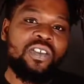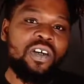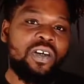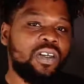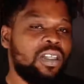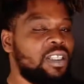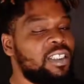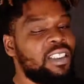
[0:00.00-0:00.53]
You
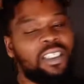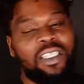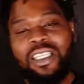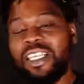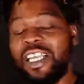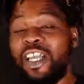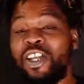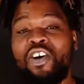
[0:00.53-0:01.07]
know,
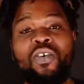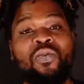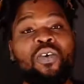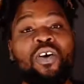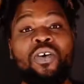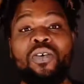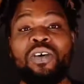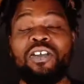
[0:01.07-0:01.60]
can't go
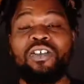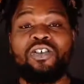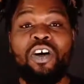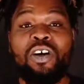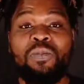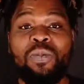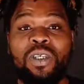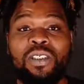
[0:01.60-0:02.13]
wrong with a
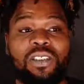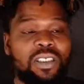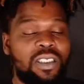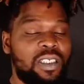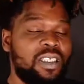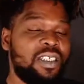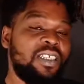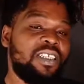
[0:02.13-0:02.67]
Starburst.
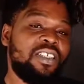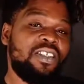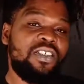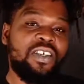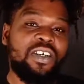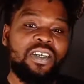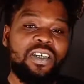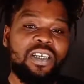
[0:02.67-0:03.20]

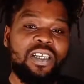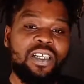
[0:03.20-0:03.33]
You know?